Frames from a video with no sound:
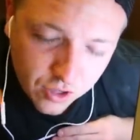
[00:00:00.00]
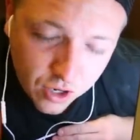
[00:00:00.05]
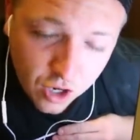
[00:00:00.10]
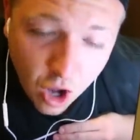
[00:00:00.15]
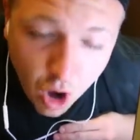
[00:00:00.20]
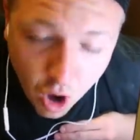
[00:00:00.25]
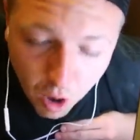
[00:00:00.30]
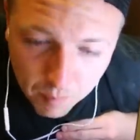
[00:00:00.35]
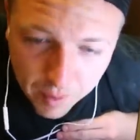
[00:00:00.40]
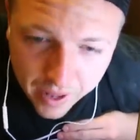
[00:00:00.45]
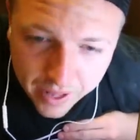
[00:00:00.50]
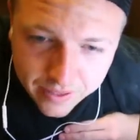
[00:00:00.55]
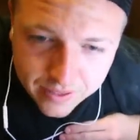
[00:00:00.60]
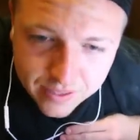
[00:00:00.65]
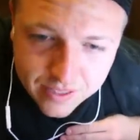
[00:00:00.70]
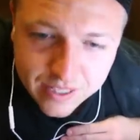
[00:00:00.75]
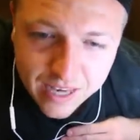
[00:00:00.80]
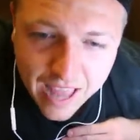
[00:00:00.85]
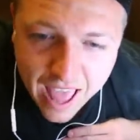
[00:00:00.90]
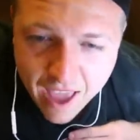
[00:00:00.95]
the
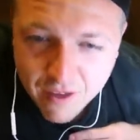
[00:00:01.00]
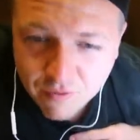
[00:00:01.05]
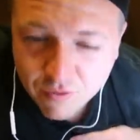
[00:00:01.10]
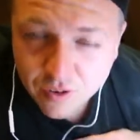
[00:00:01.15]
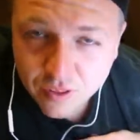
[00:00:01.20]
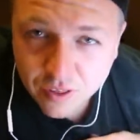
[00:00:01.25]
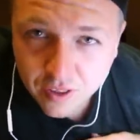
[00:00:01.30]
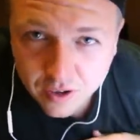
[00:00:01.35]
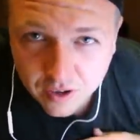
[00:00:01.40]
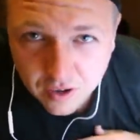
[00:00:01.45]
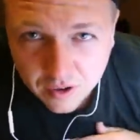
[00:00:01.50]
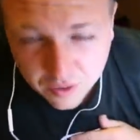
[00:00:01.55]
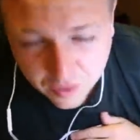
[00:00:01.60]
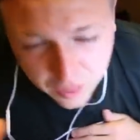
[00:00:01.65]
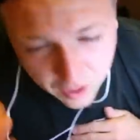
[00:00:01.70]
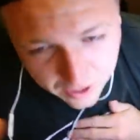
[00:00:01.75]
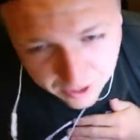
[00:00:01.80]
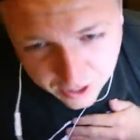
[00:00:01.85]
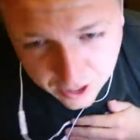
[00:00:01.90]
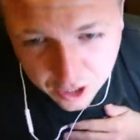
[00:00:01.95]
comments, everything.
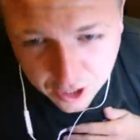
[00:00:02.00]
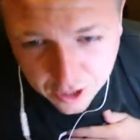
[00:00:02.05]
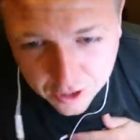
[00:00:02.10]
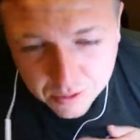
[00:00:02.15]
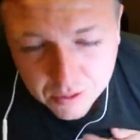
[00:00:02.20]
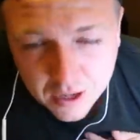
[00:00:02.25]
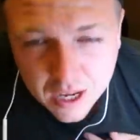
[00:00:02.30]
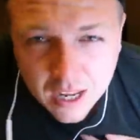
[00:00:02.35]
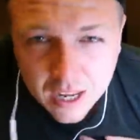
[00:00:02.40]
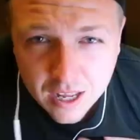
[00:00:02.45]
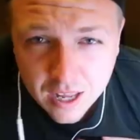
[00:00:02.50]
Thank you.